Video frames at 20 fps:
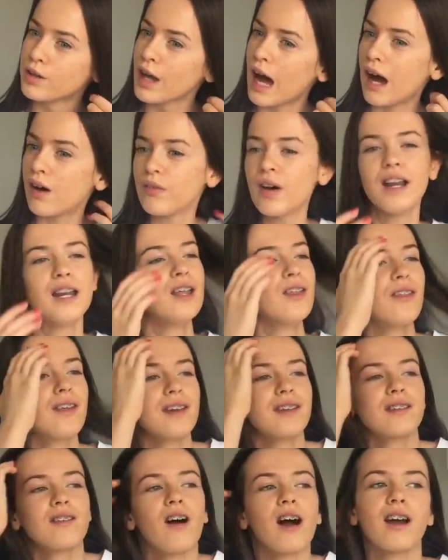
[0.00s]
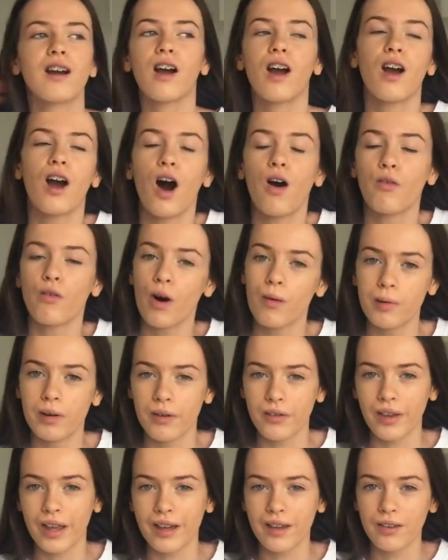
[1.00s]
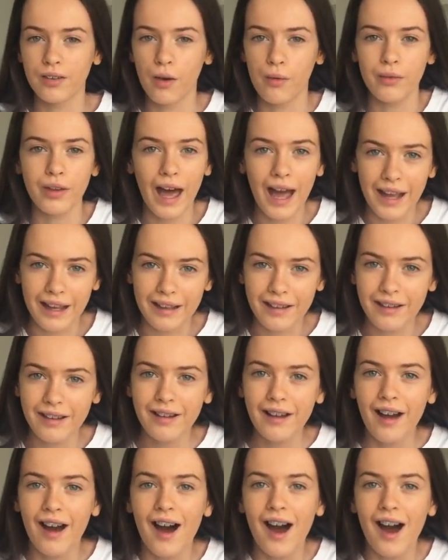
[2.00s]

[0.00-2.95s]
have anything to like cover up when I was eight because I was eight.